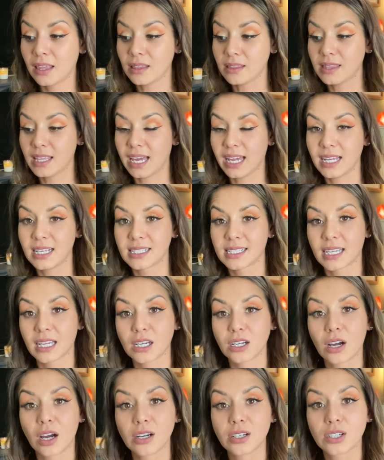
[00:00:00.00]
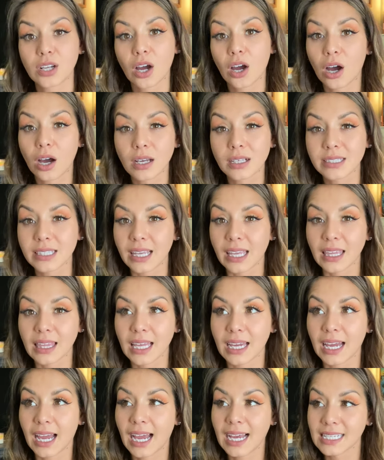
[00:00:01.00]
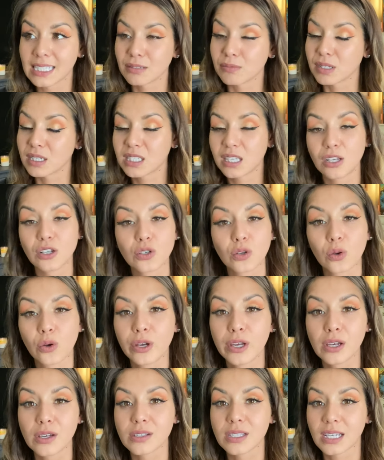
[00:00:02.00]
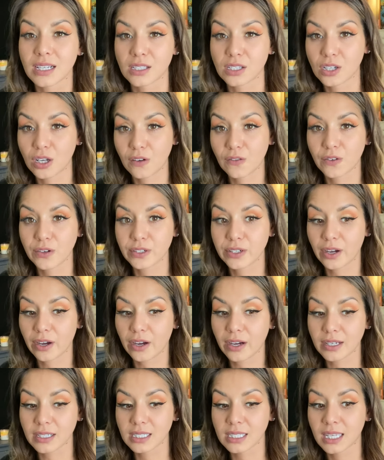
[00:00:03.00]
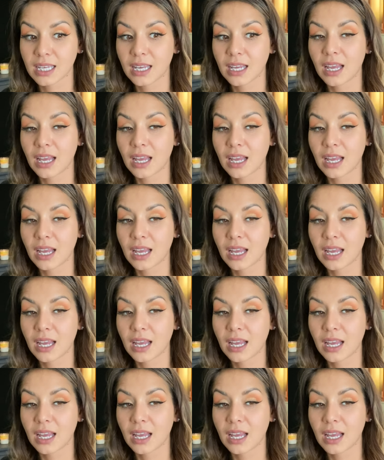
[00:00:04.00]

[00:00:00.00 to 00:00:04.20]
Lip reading: that is like non-toxic that has some essential oils that's good for dogs